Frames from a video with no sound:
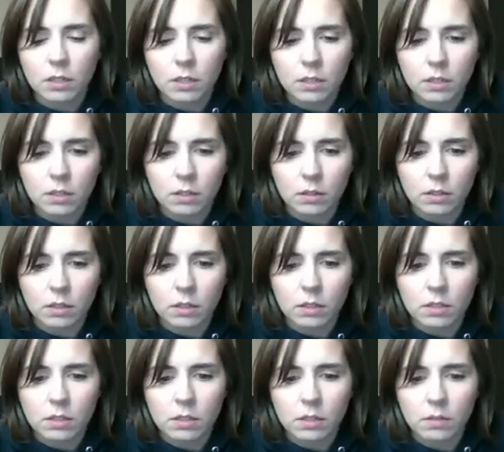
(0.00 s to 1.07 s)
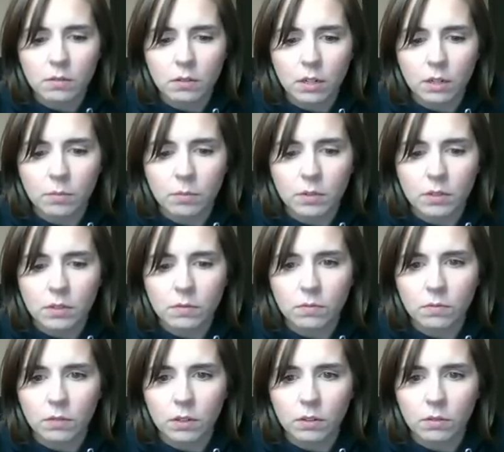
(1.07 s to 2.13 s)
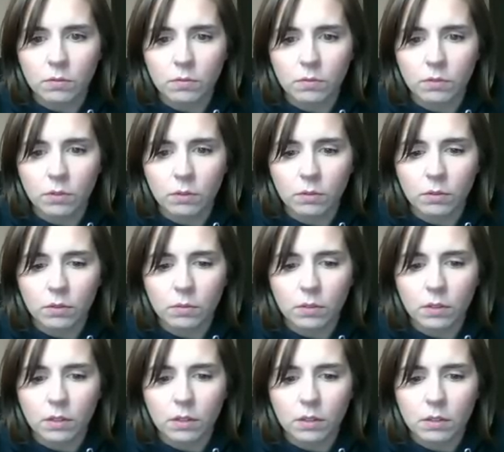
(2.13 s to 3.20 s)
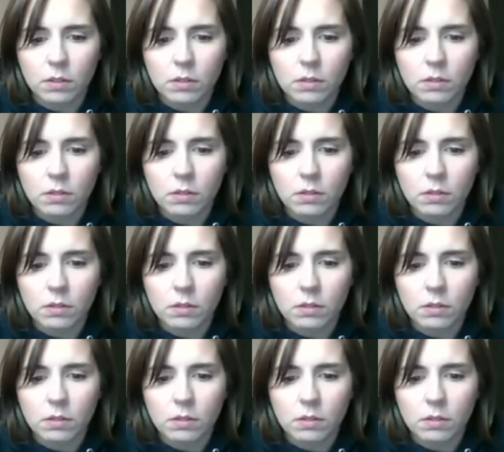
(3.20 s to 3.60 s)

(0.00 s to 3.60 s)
All right, let's see what happens if we go forward with this.